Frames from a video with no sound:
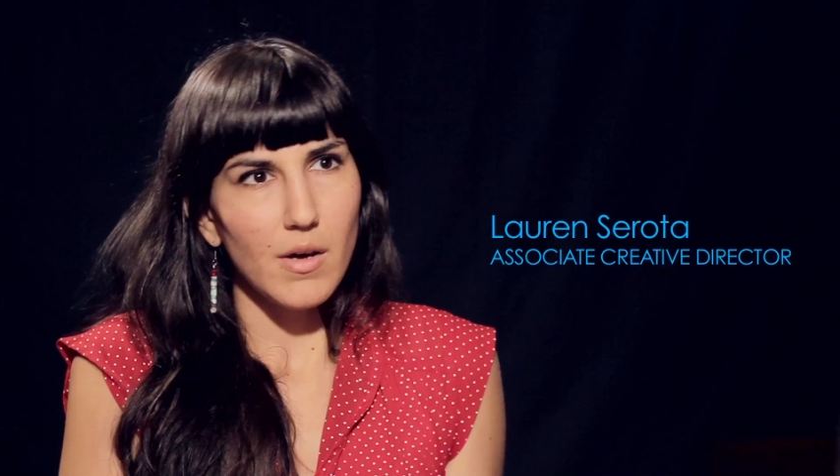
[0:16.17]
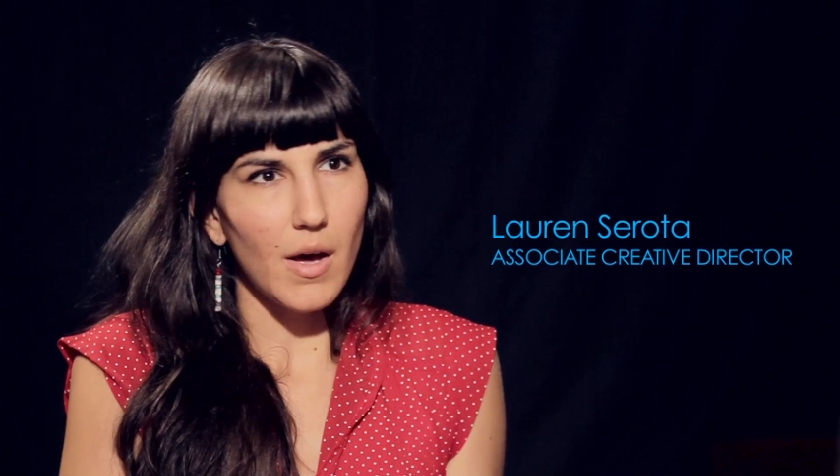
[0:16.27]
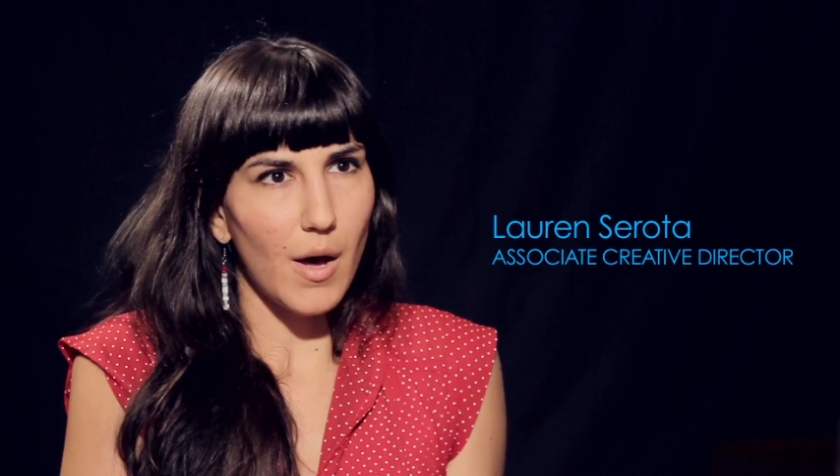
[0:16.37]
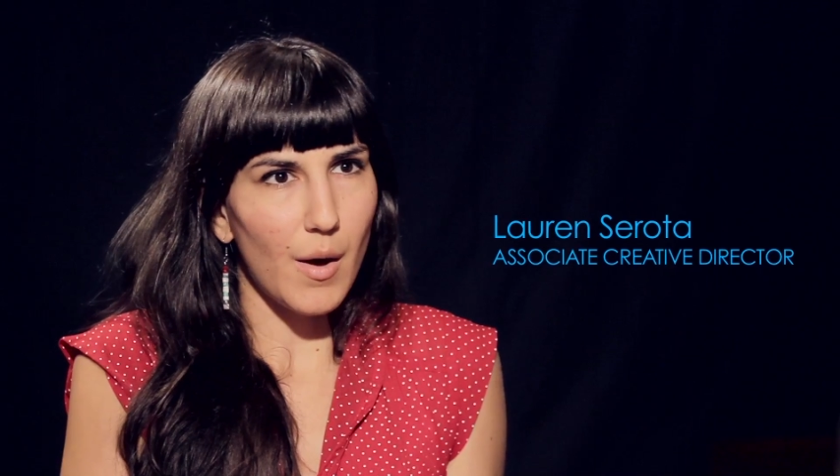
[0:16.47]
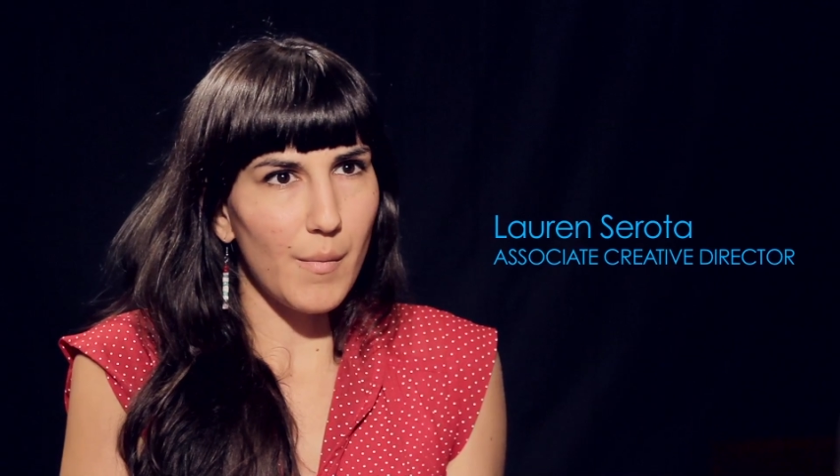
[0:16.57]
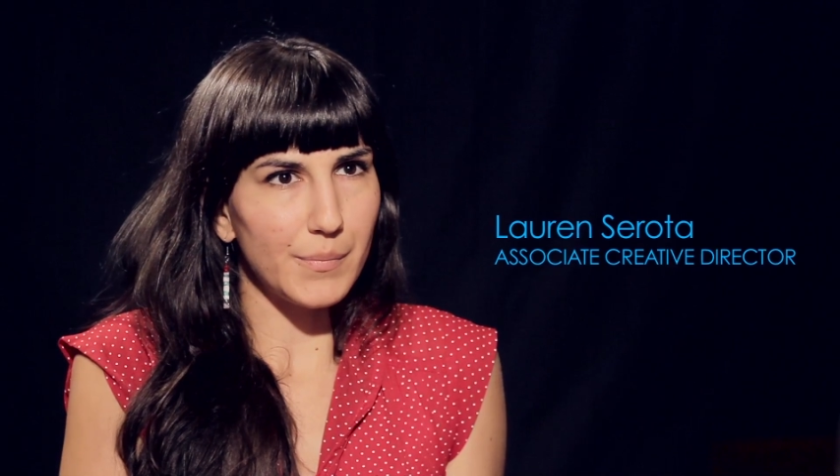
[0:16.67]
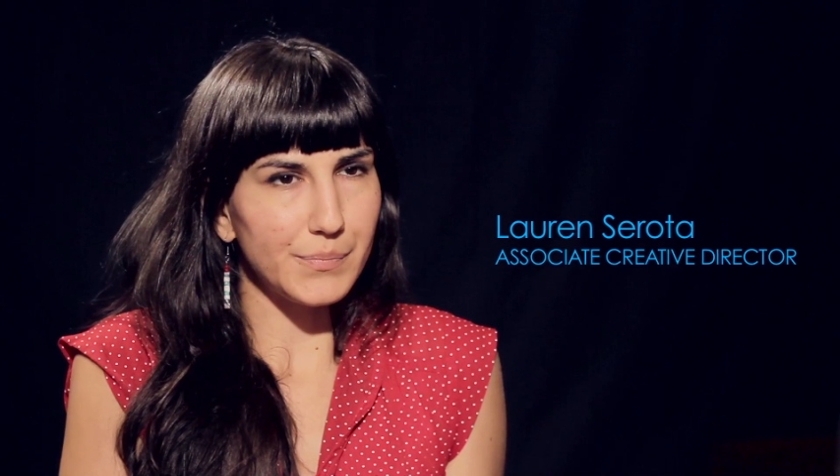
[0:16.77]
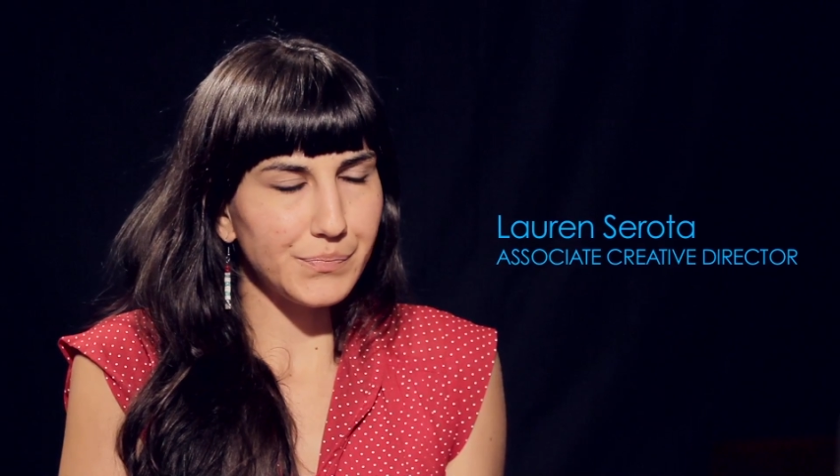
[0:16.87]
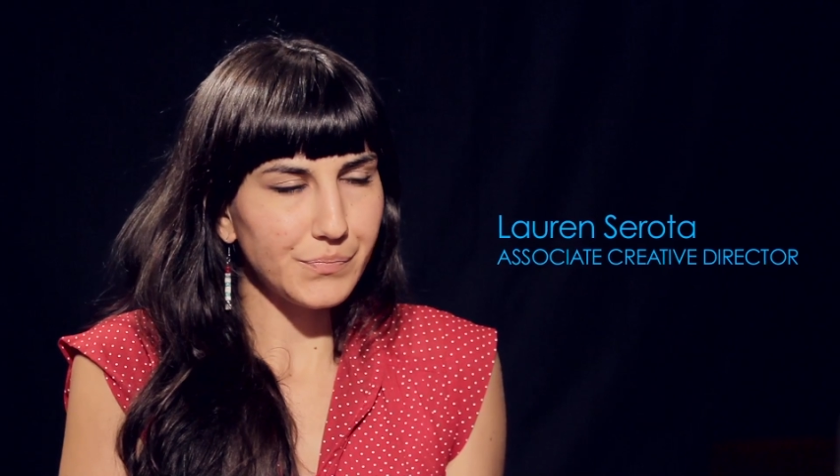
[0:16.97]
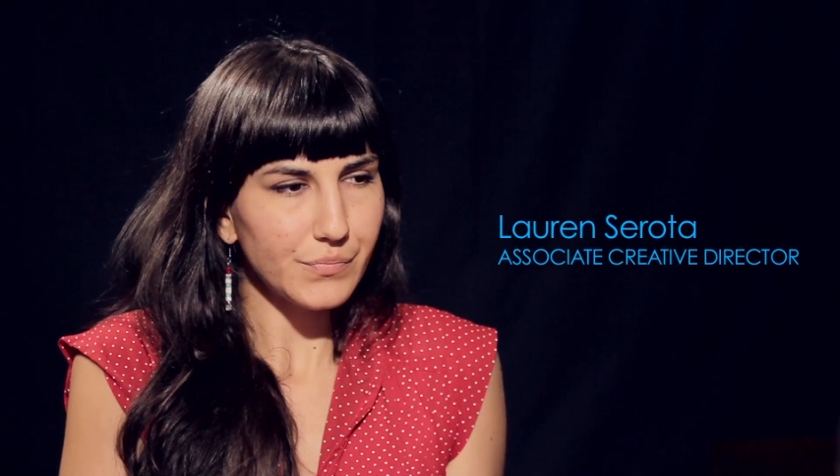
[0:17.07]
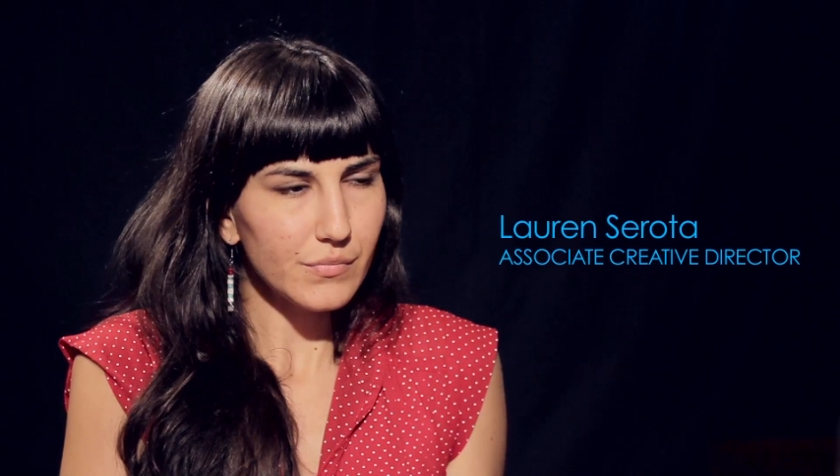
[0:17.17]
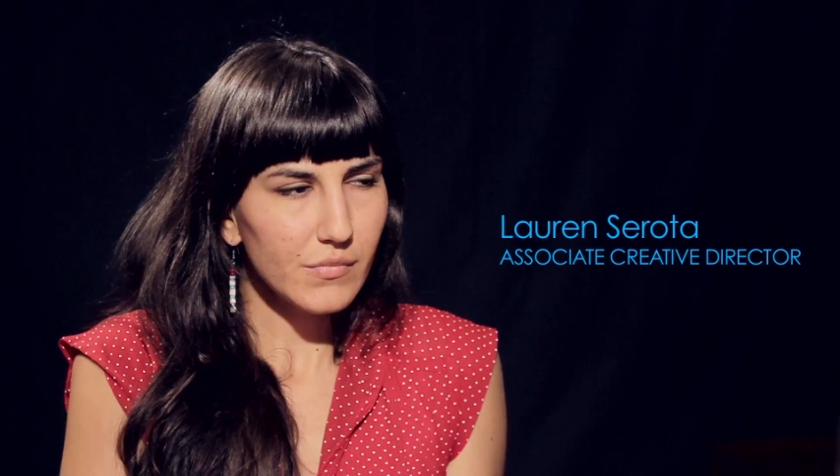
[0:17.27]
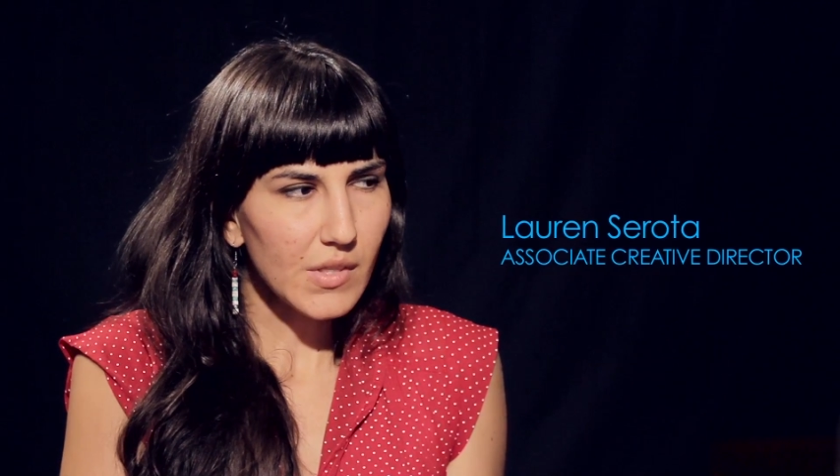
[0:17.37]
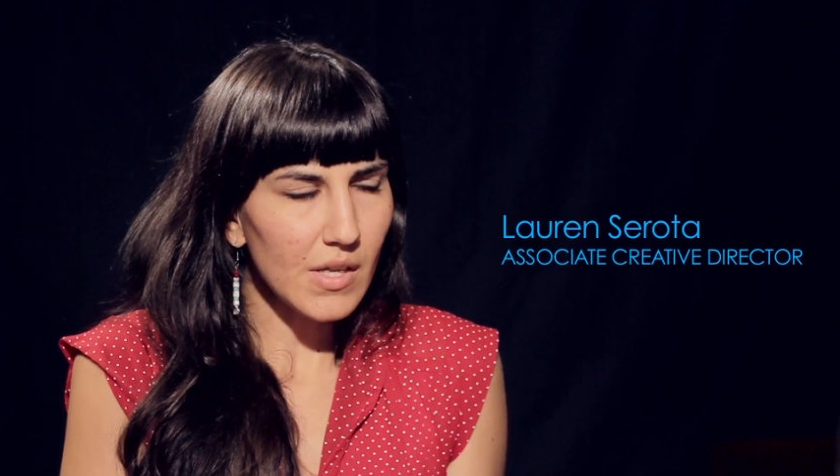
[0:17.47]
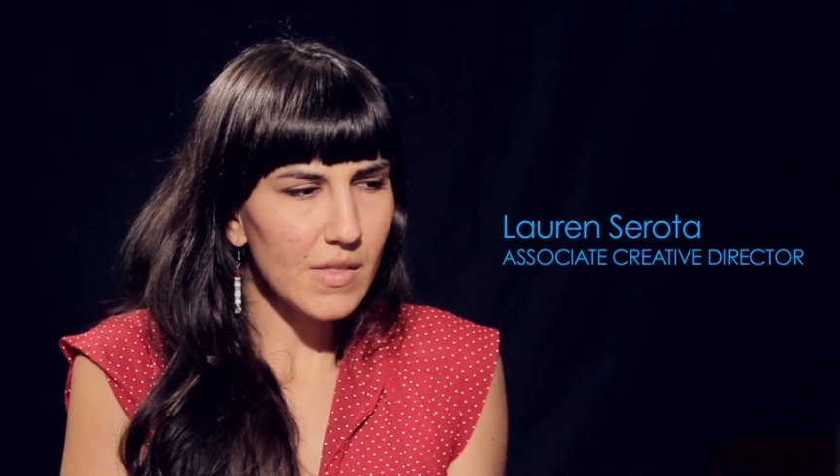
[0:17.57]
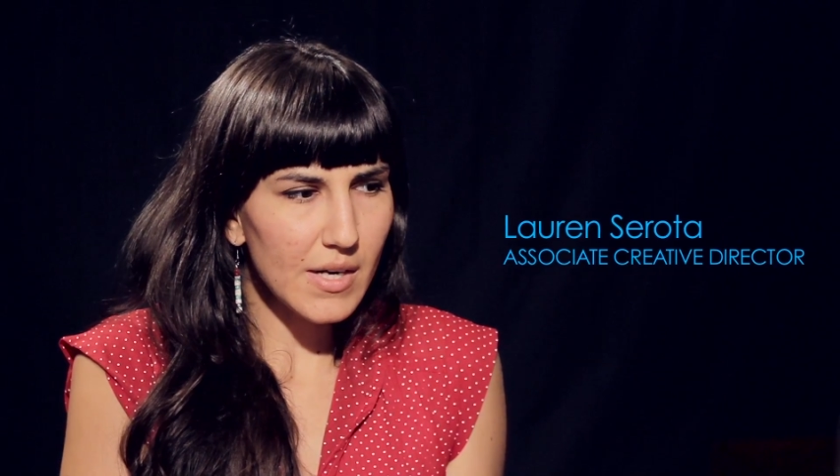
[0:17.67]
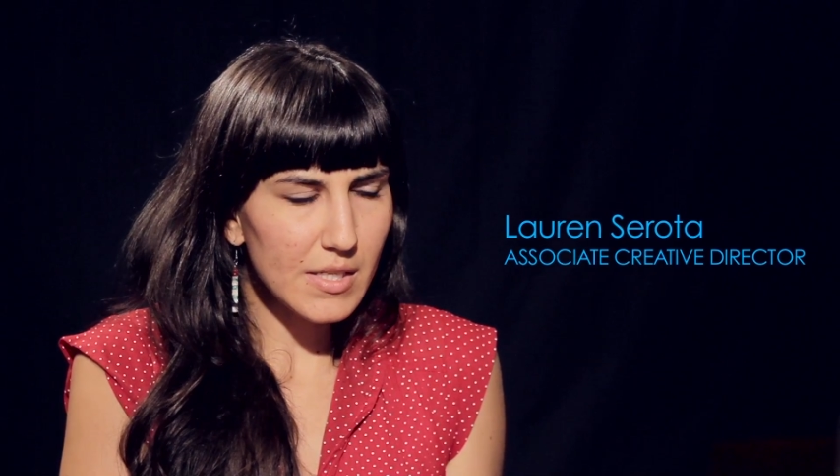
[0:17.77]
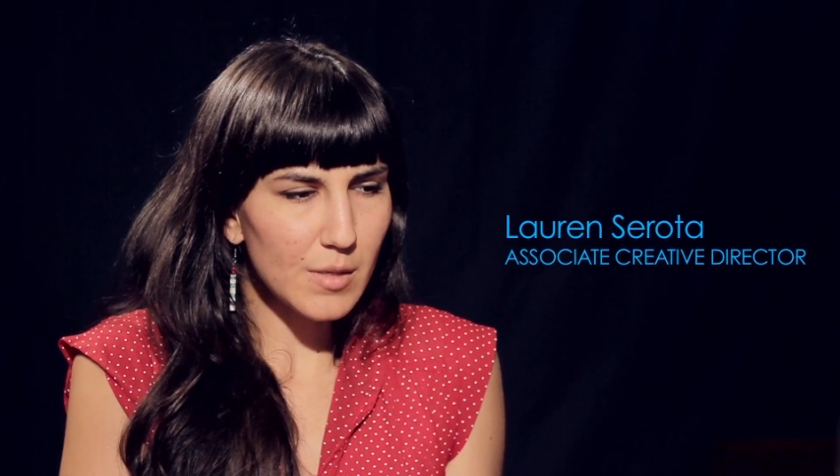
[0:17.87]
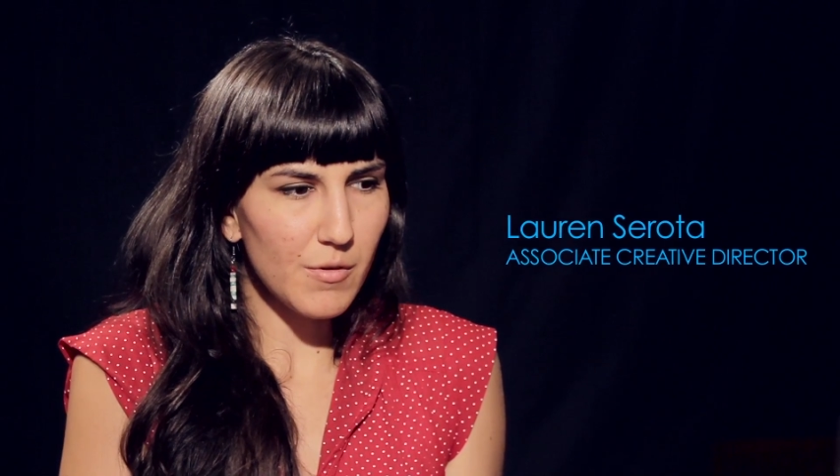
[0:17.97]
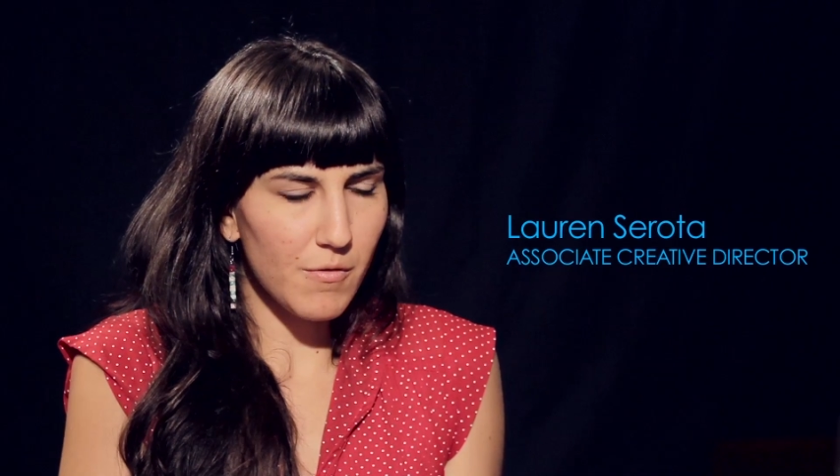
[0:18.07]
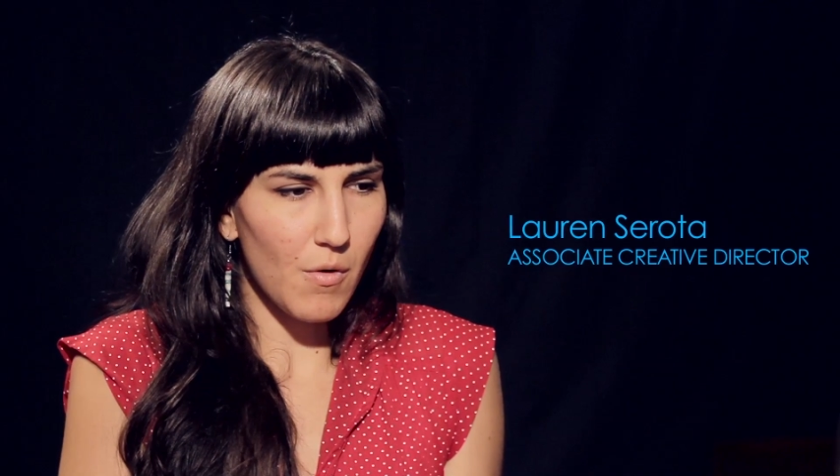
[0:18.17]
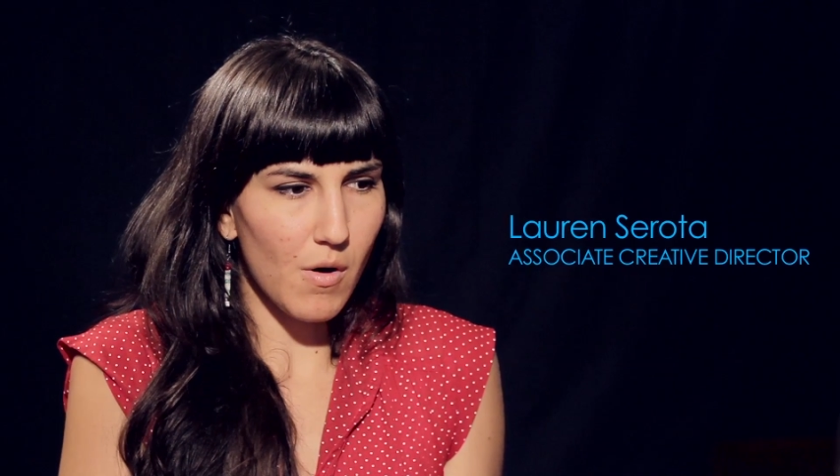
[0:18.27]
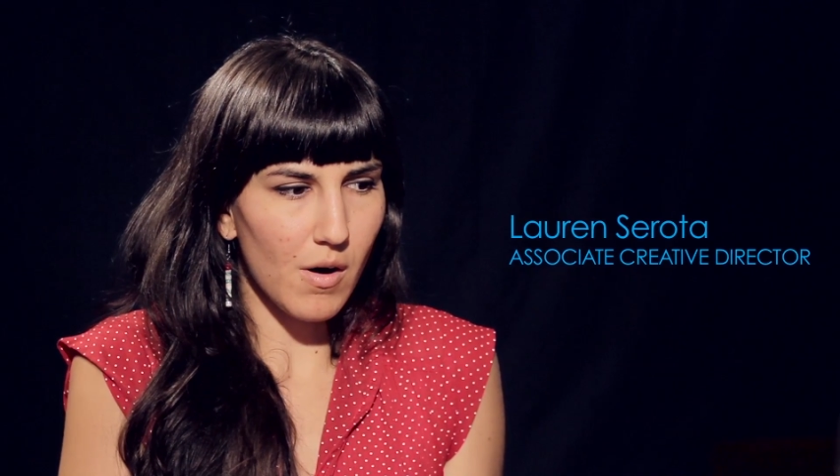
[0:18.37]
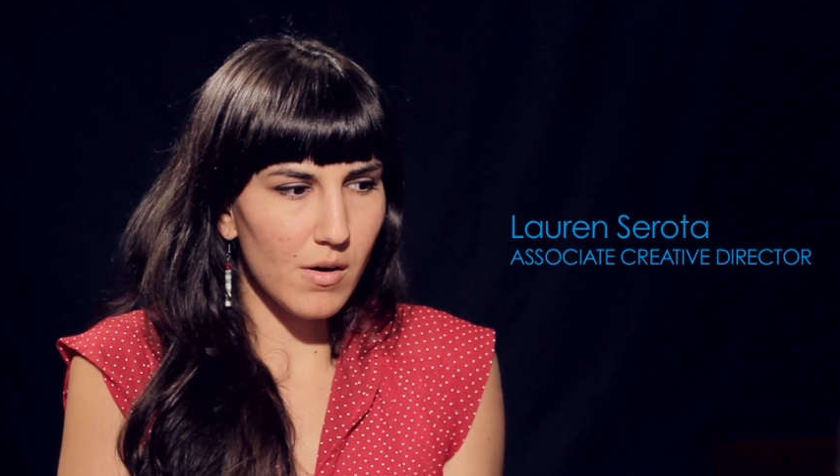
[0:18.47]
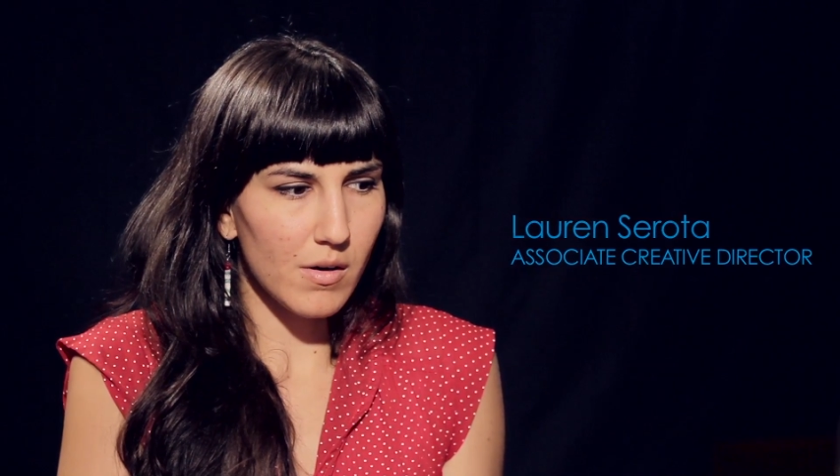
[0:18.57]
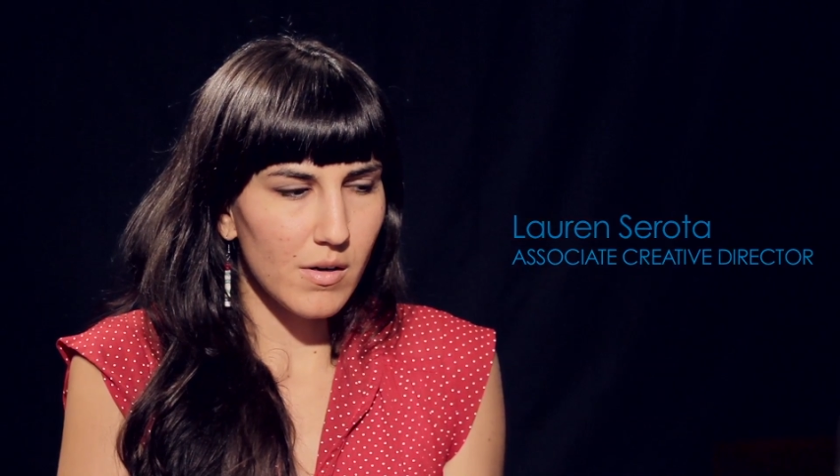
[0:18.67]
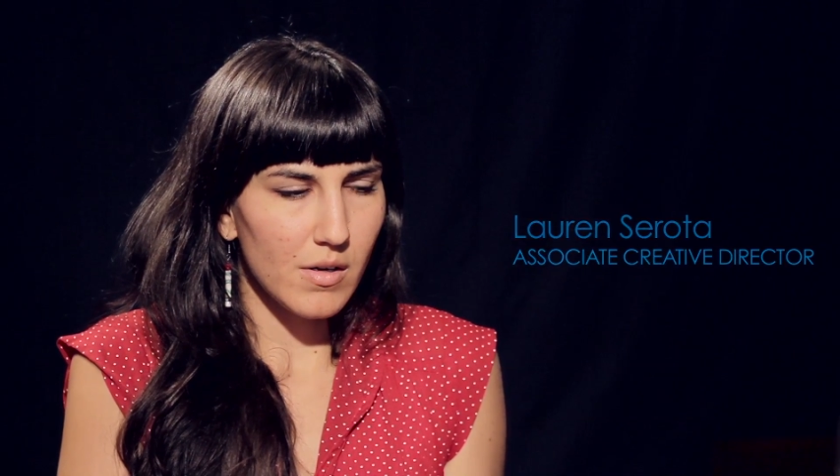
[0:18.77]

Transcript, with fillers: um, than I did before.